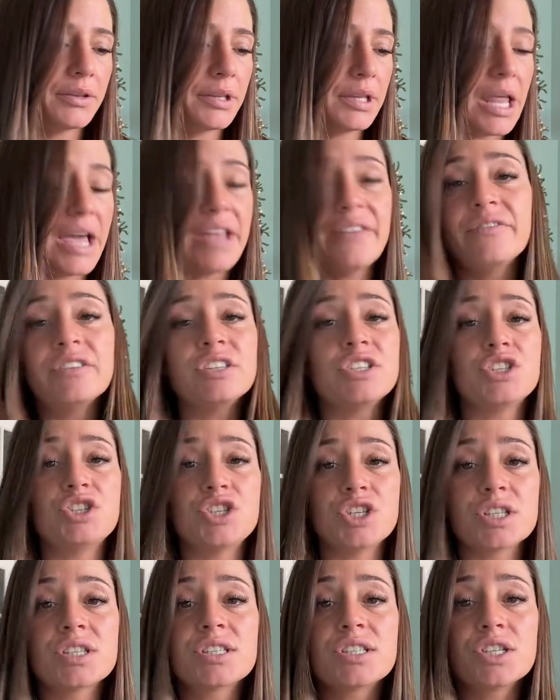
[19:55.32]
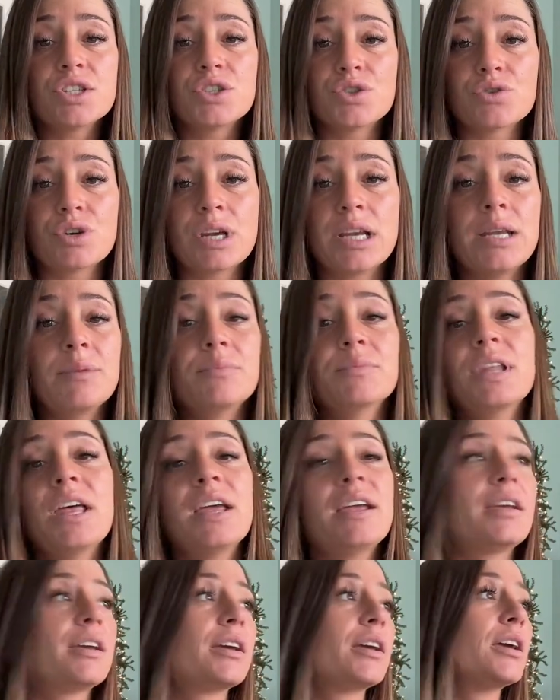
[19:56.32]
life is just a dream.
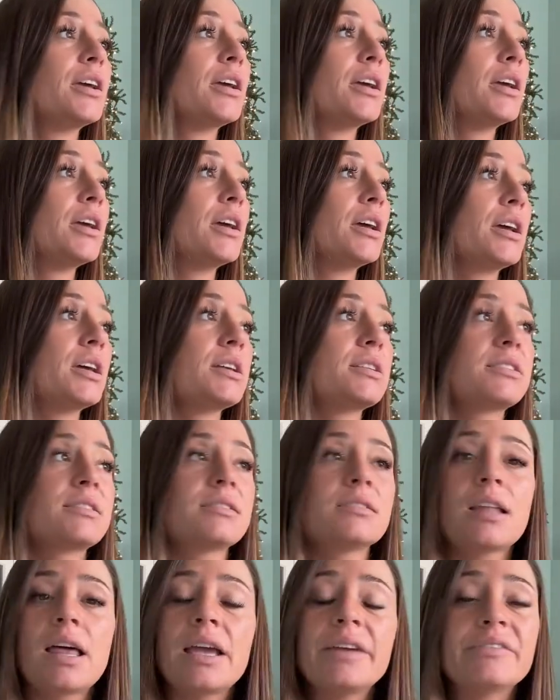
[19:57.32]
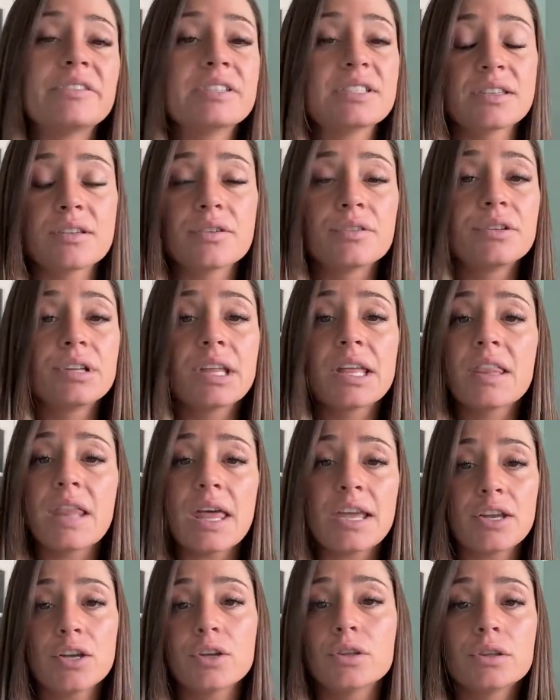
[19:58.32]
Like, life is literally
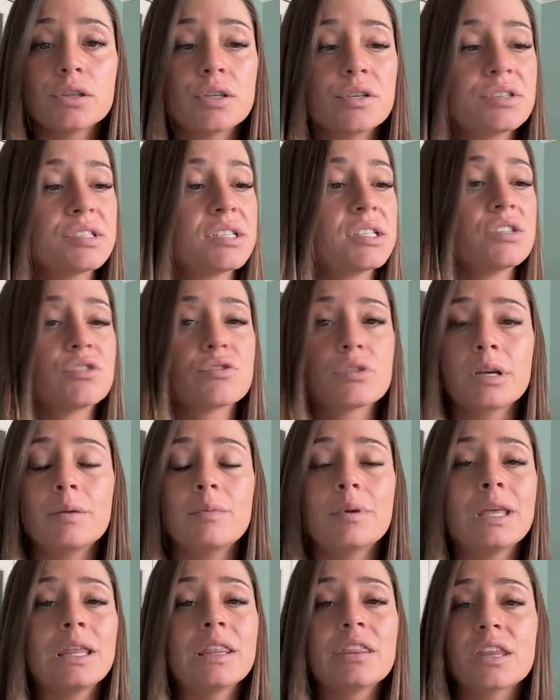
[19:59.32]
like you're lucid dreaming.